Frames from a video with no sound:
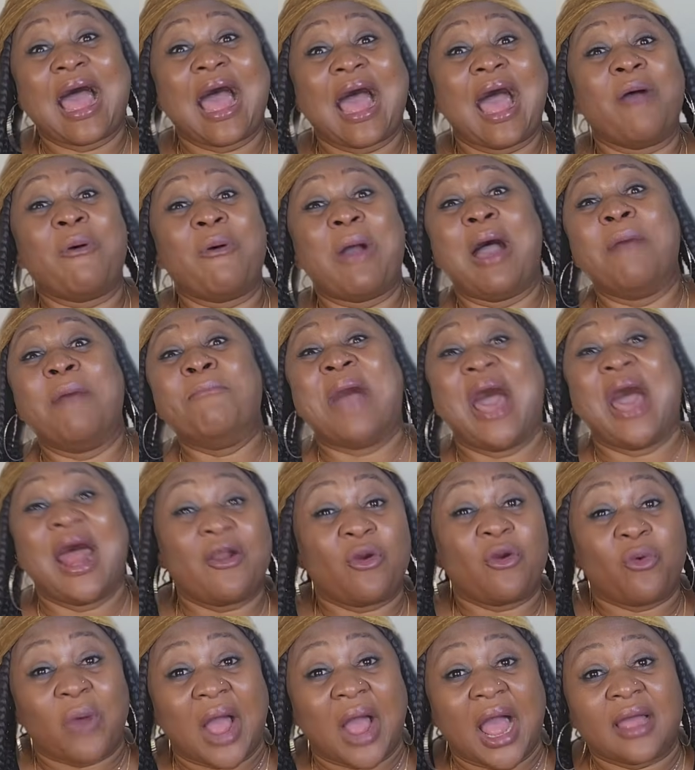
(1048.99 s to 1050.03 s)
our
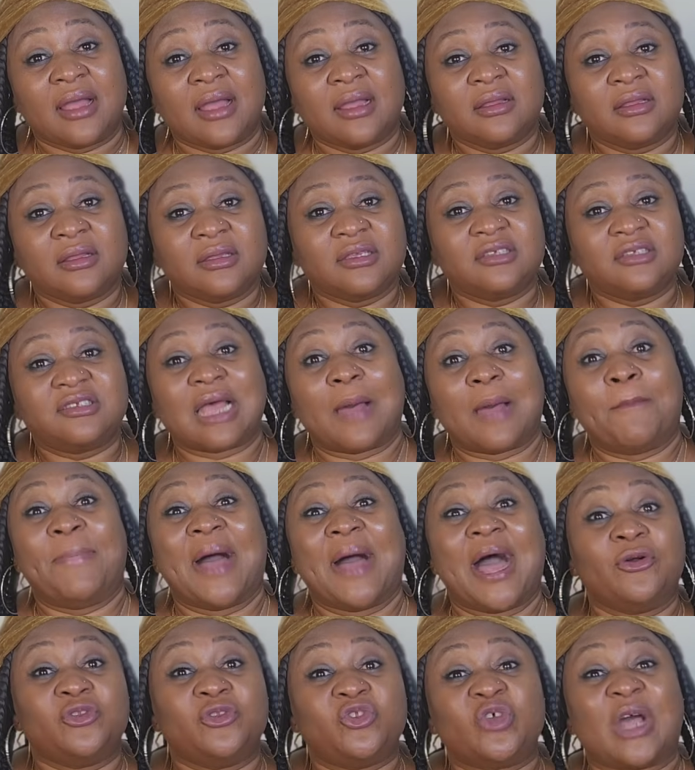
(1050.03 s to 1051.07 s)
Marwa is
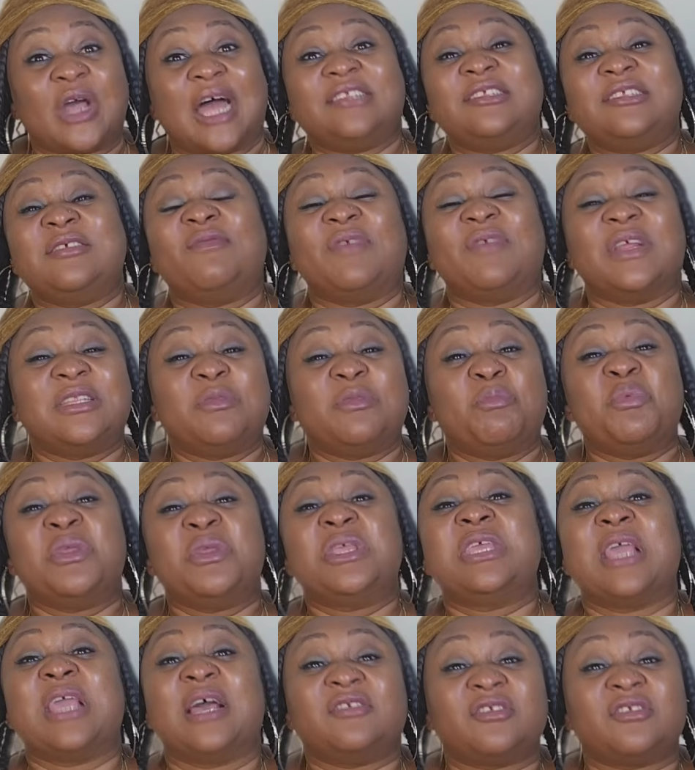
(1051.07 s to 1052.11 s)
about to activate the
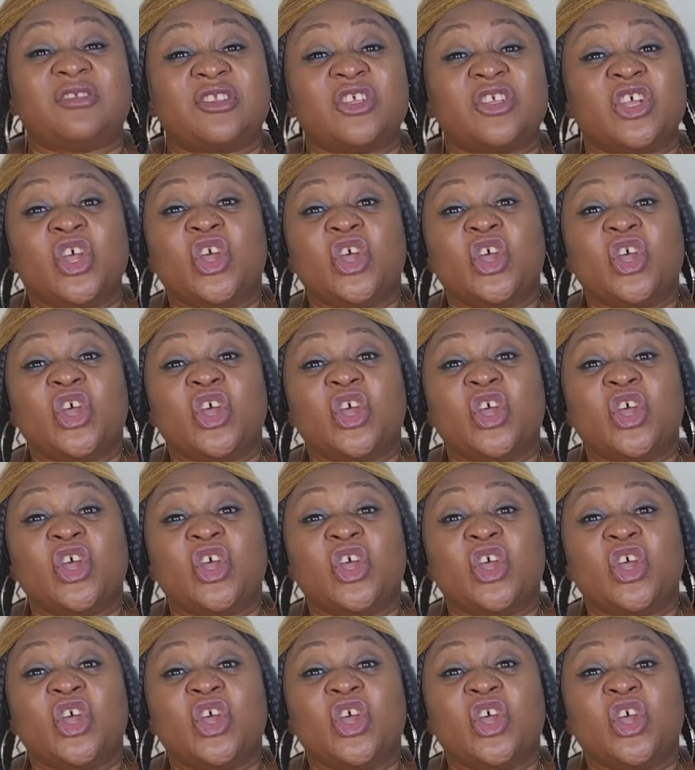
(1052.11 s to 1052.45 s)
biggest